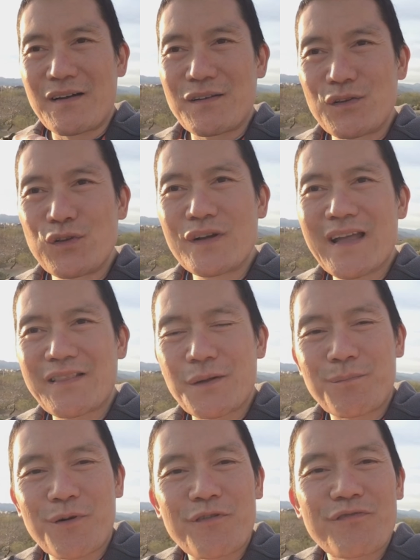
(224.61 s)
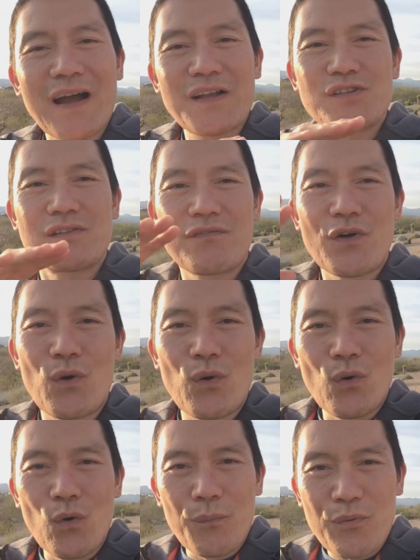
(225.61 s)
look at the perfection of the
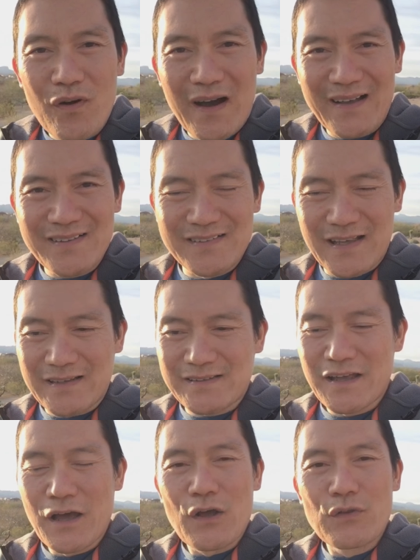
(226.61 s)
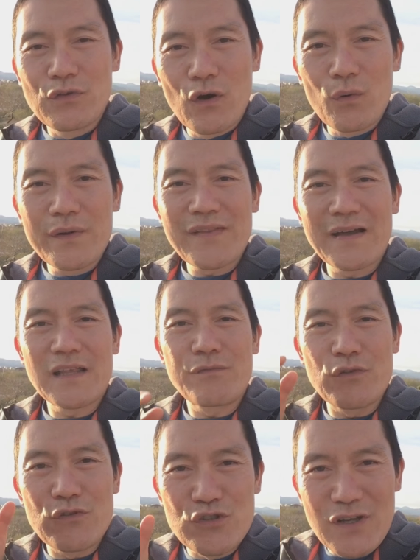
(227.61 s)
whole process, knowing that
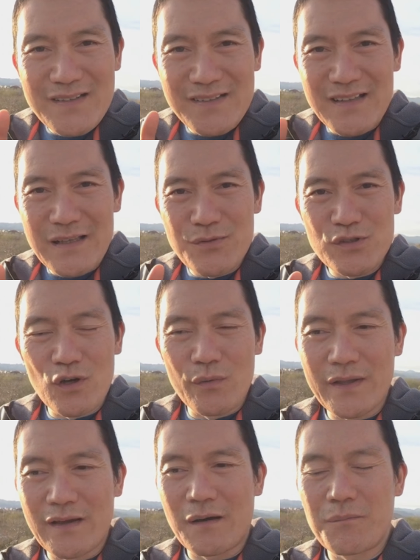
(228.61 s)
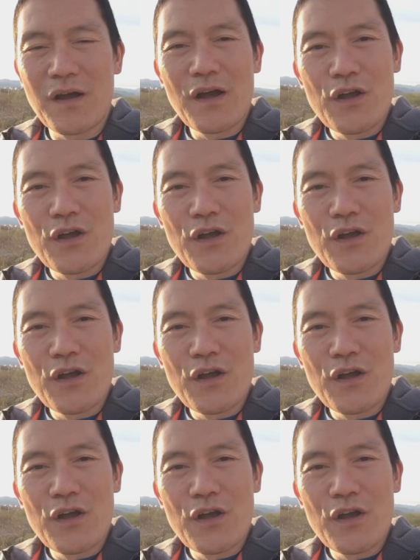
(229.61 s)
if you just keep showing up,